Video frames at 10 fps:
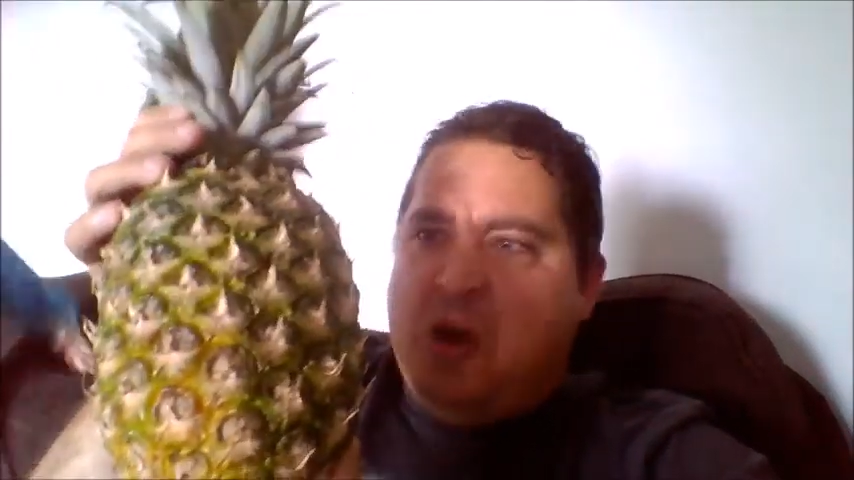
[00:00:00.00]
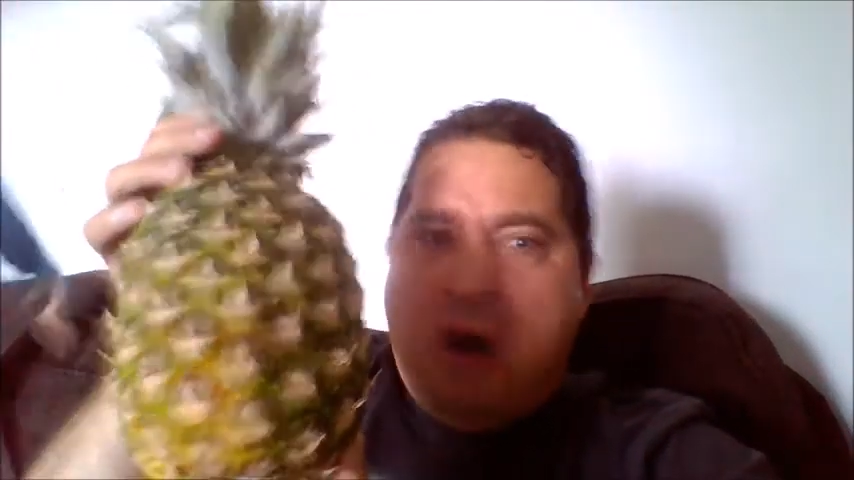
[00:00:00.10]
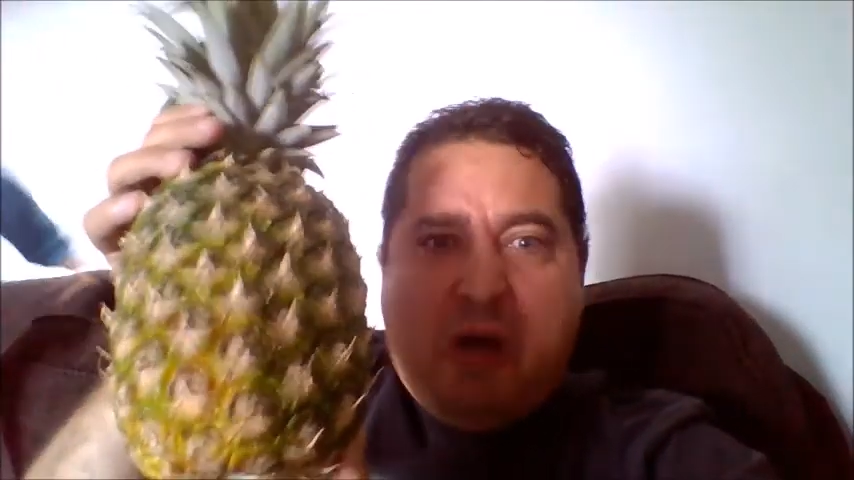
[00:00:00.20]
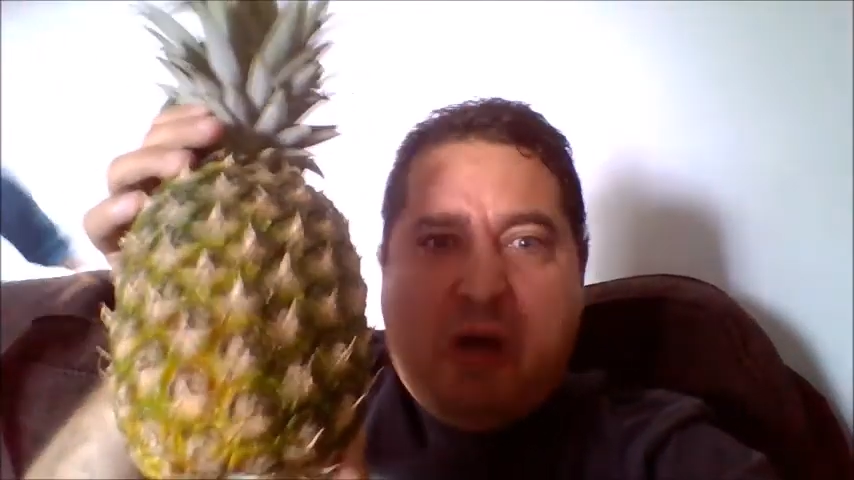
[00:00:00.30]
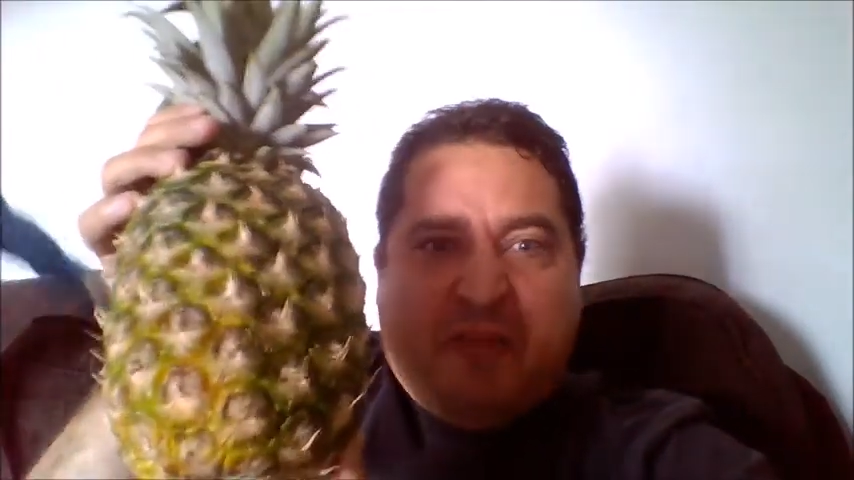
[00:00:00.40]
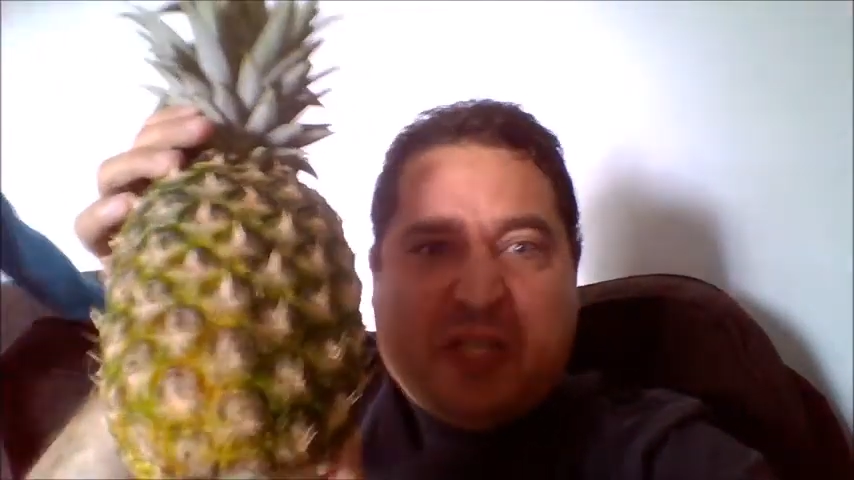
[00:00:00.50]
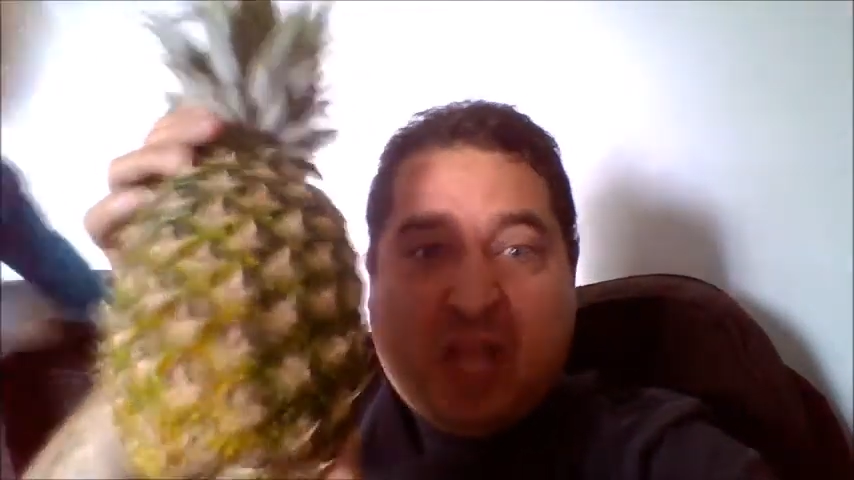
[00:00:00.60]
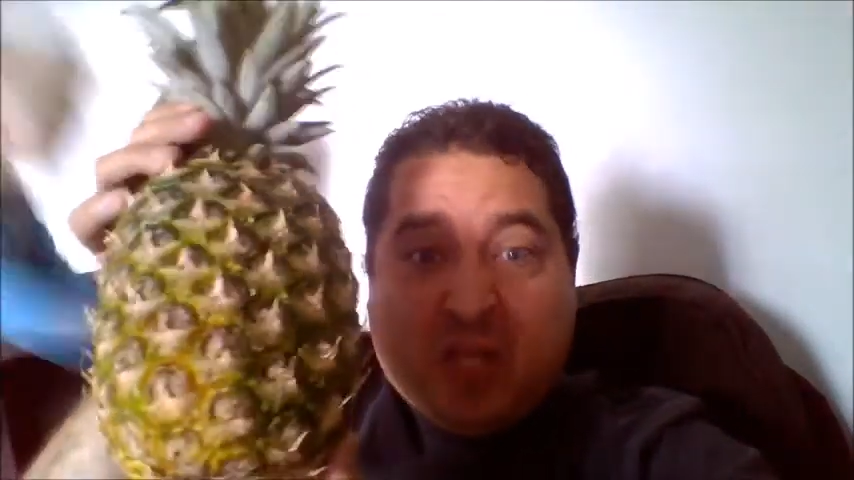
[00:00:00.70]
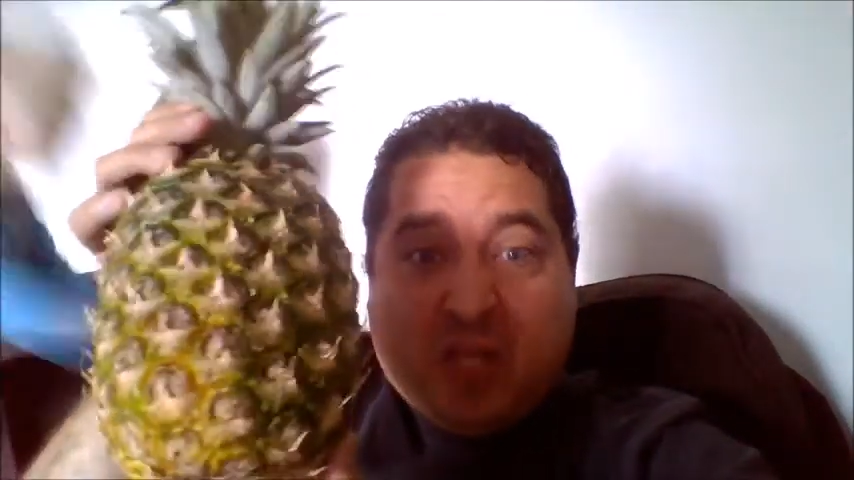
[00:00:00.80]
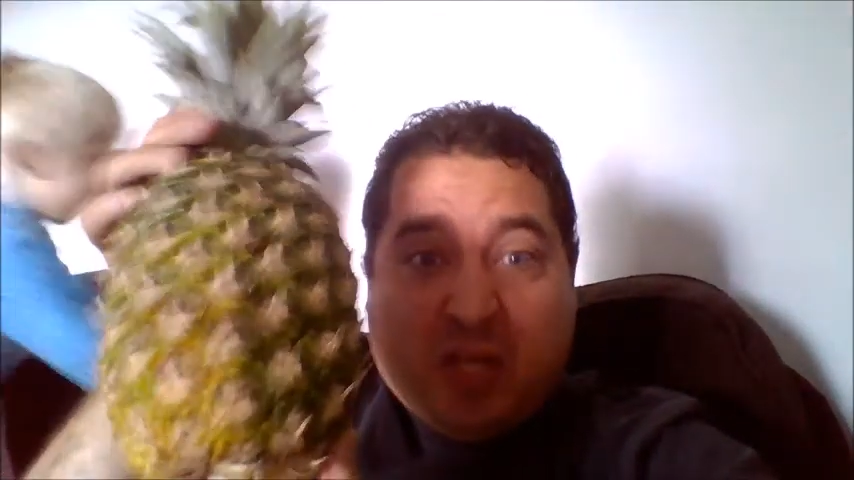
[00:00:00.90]
all the
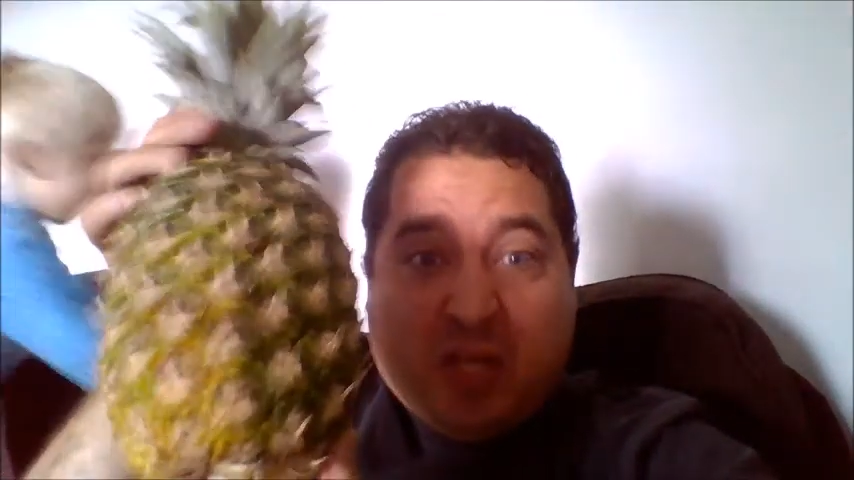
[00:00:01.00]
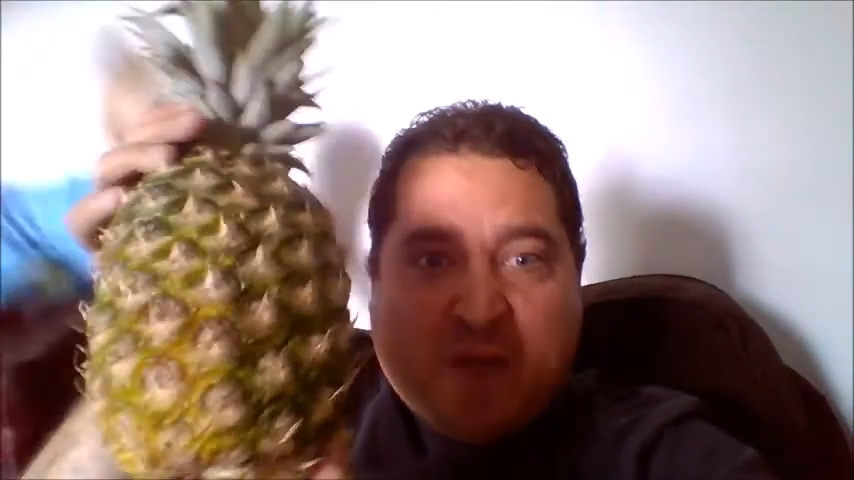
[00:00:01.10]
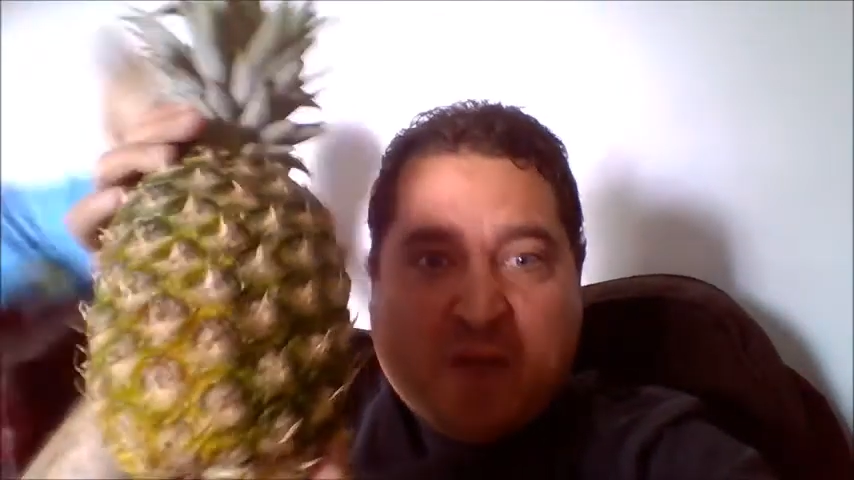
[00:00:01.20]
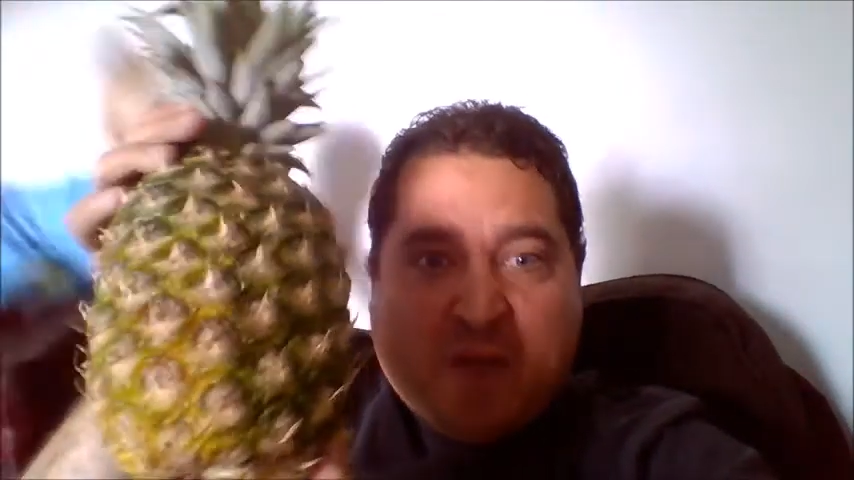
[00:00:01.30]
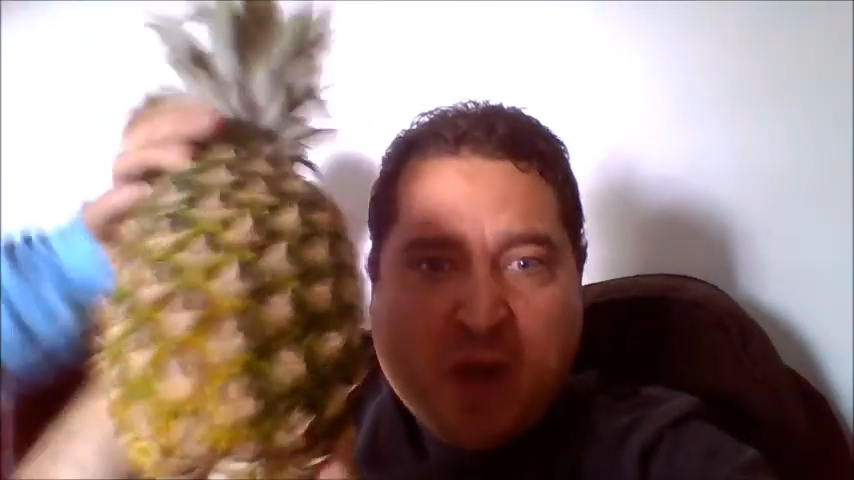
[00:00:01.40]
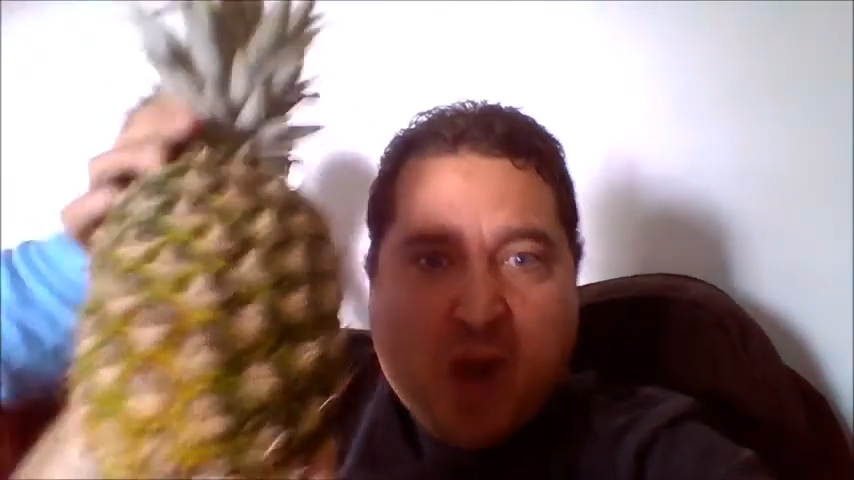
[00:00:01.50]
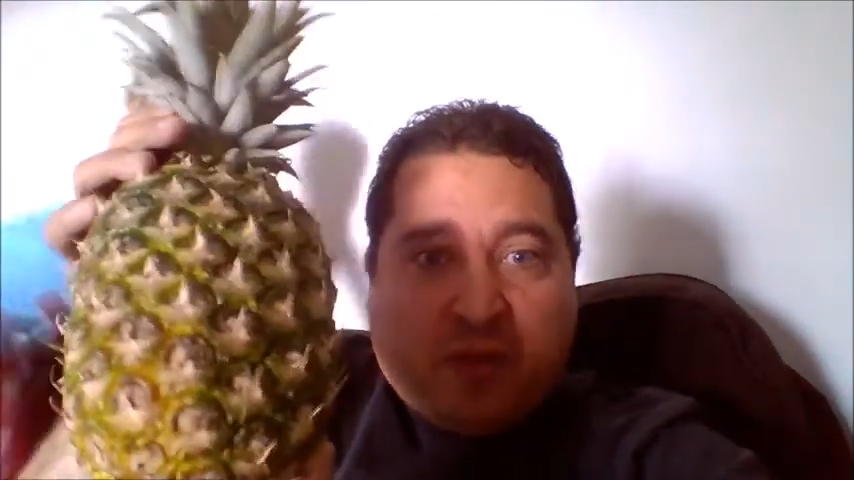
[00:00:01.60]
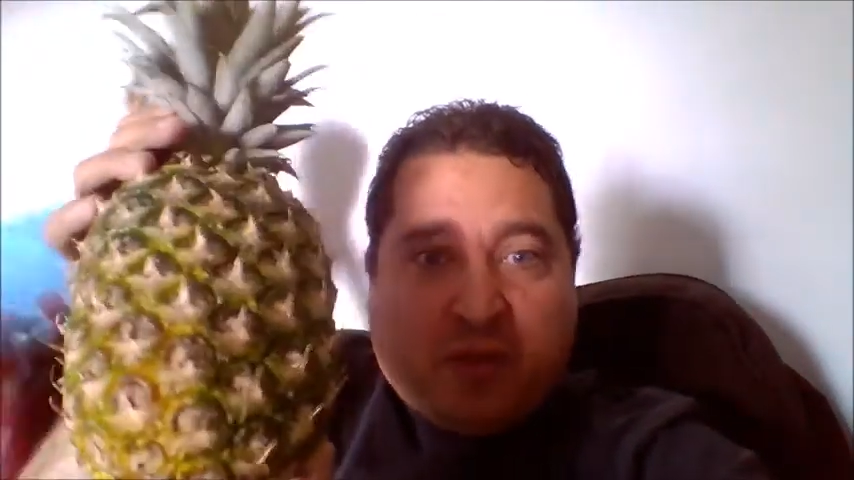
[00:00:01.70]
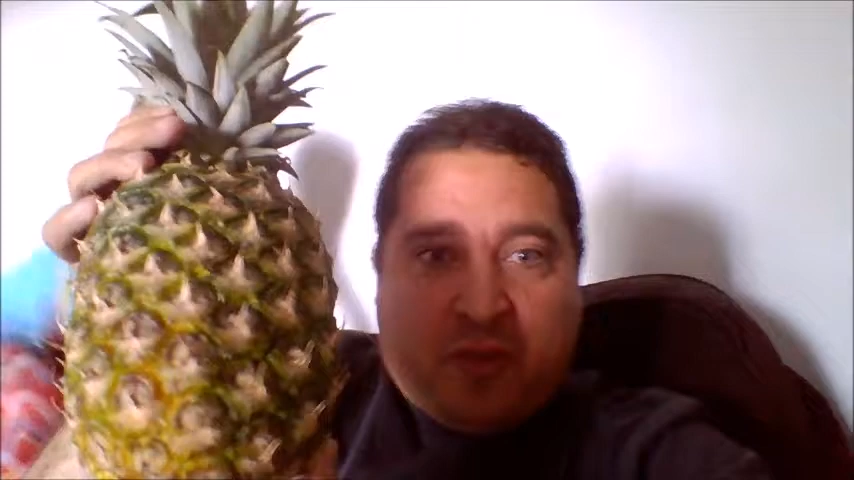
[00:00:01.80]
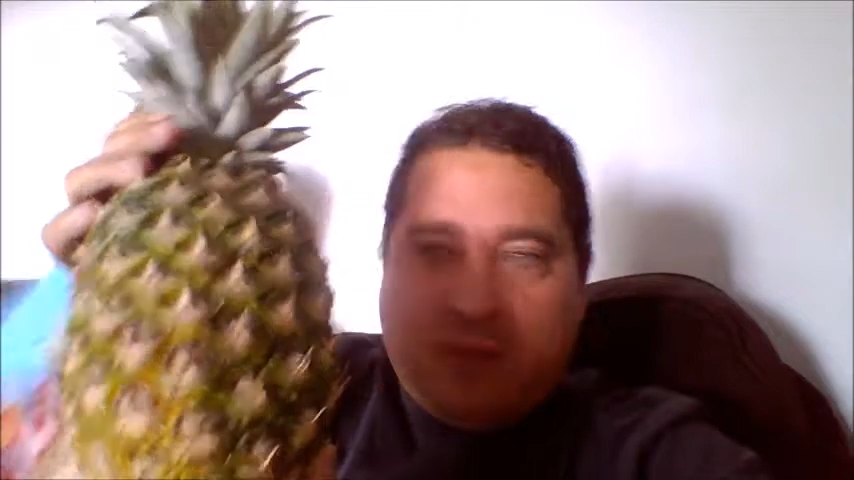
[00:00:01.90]
intelligent life on Earth.